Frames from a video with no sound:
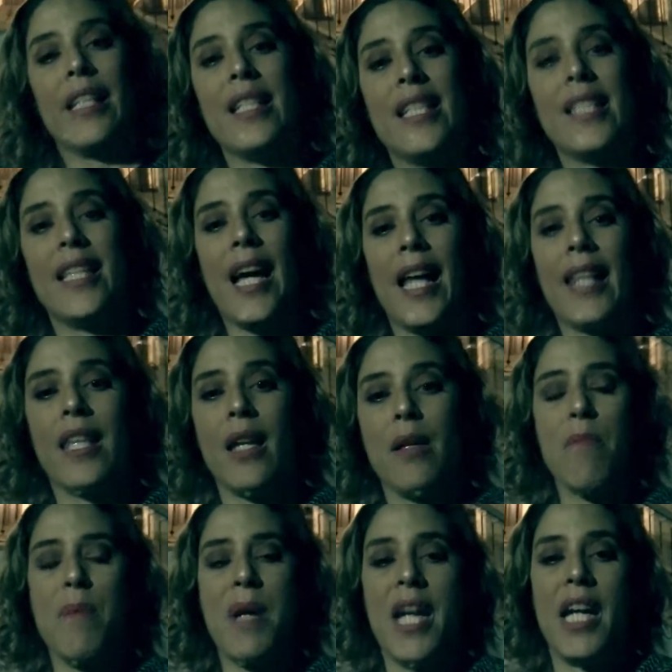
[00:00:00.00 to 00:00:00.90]
is that they
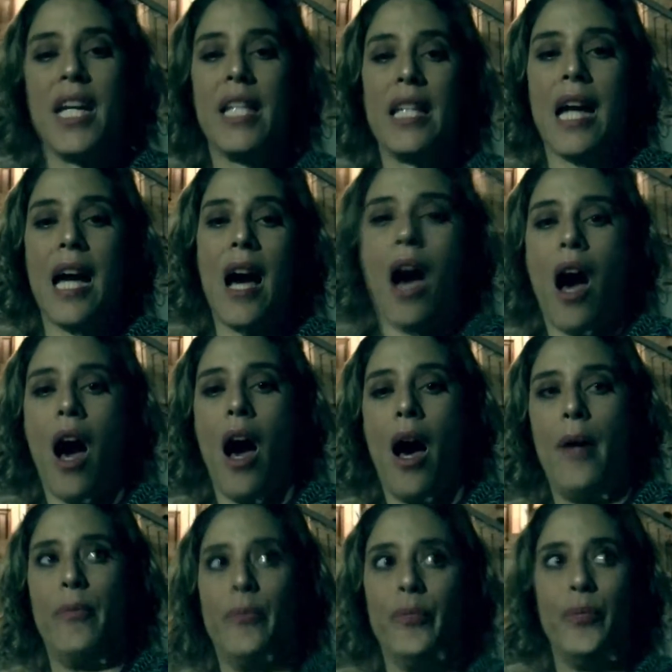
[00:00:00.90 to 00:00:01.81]
made
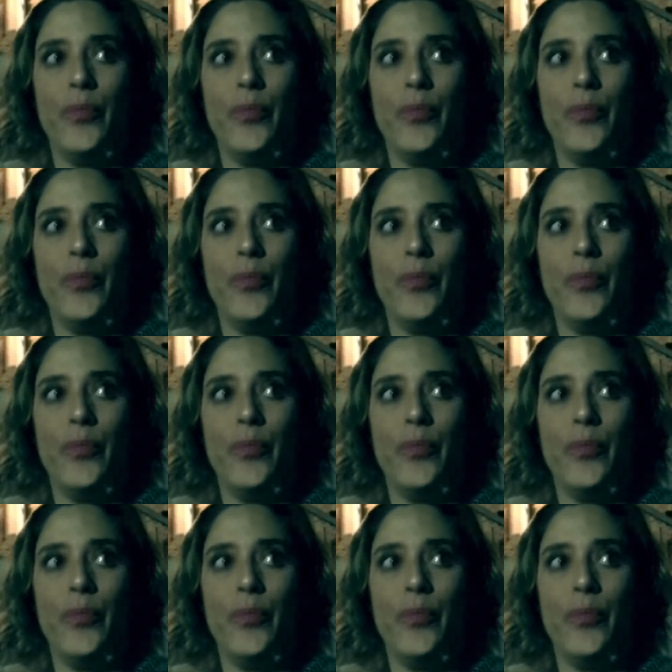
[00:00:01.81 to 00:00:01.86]
a